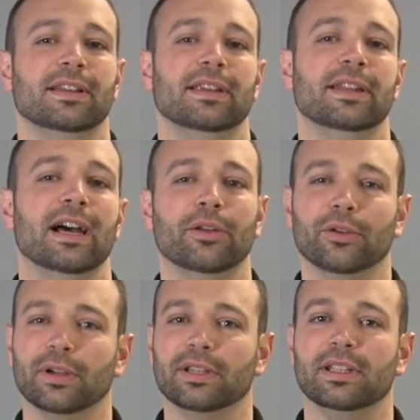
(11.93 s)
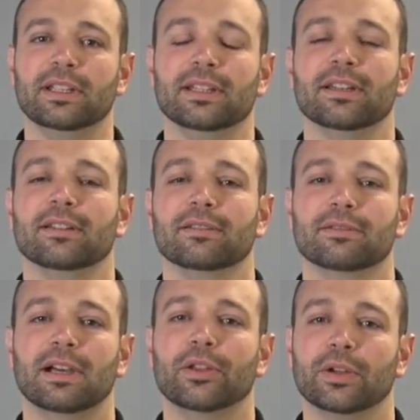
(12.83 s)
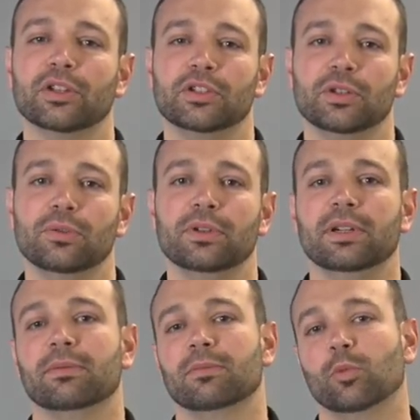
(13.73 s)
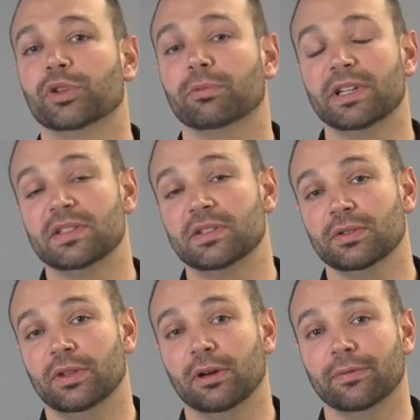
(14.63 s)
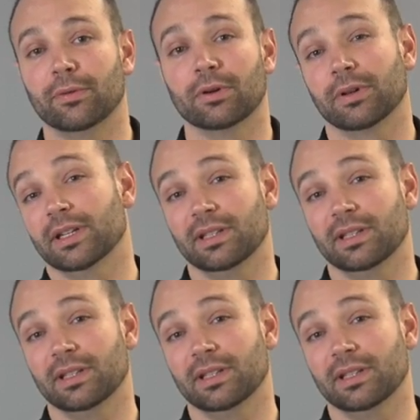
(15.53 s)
and how they're in the tune, and what reasons they're there for, right?